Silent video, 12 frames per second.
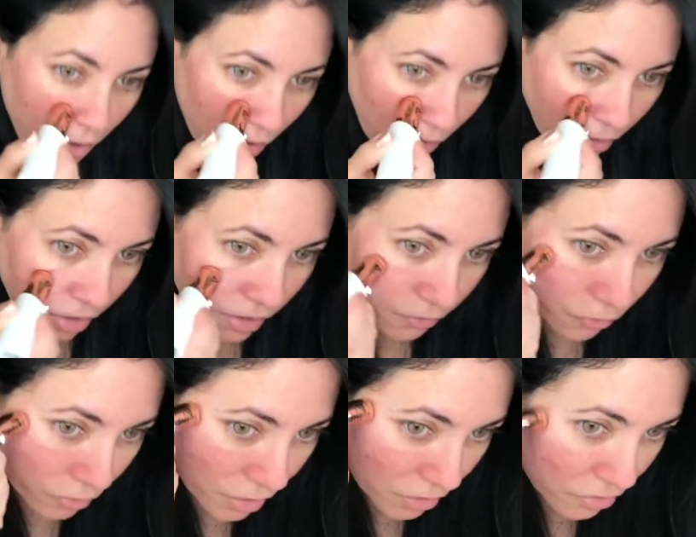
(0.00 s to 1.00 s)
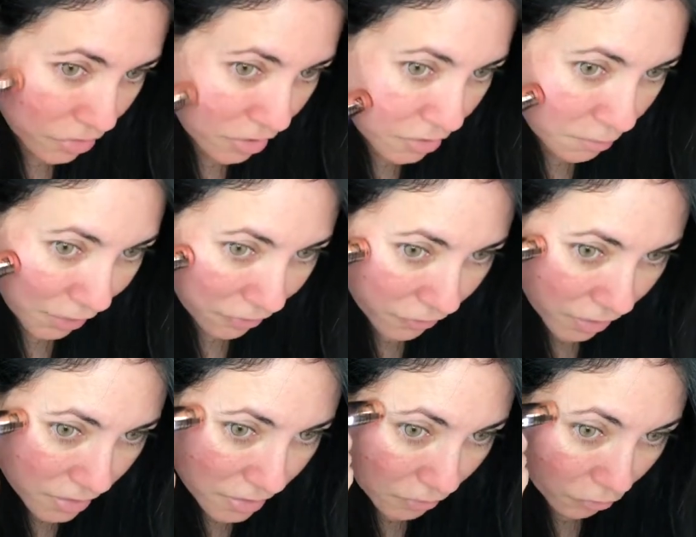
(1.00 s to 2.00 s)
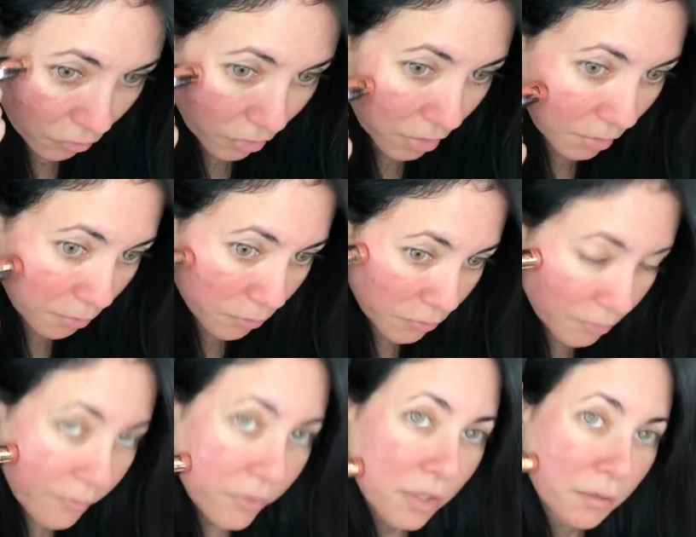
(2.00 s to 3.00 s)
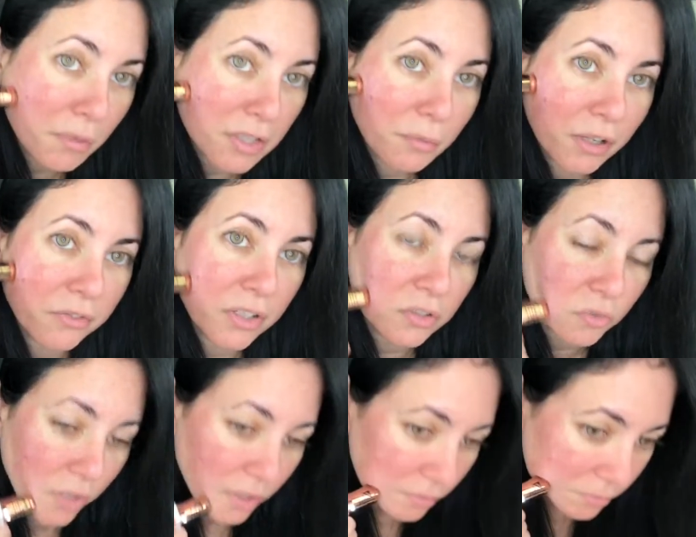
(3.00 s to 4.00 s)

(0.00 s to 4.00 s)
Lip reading: or it turns my face and makes my face red.